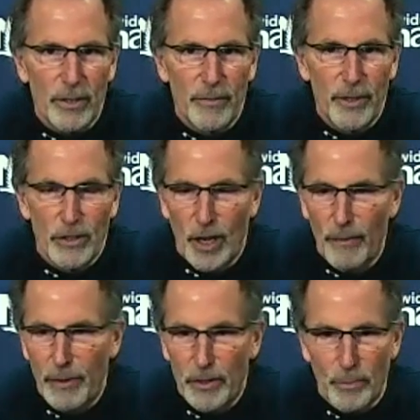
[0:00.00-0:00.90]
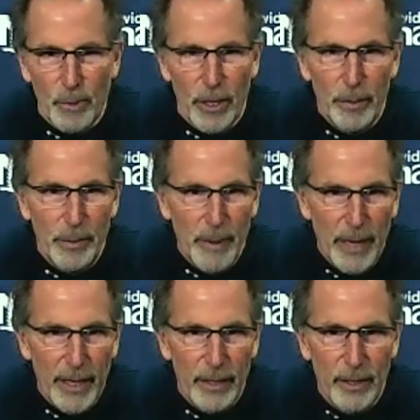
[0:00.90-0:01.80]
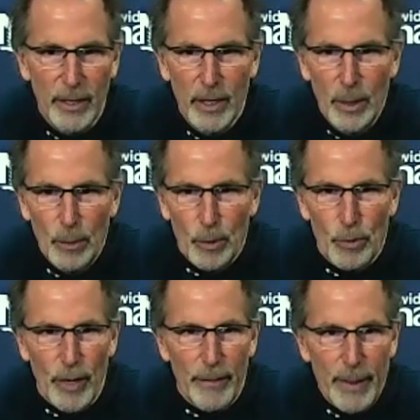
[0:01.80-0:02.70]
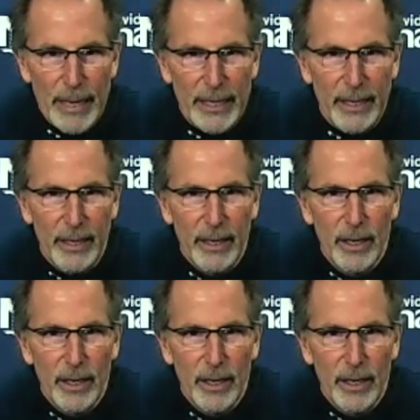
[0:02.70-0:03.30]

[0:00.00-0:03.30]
If there's an offensive play to be made, we'll try to make it.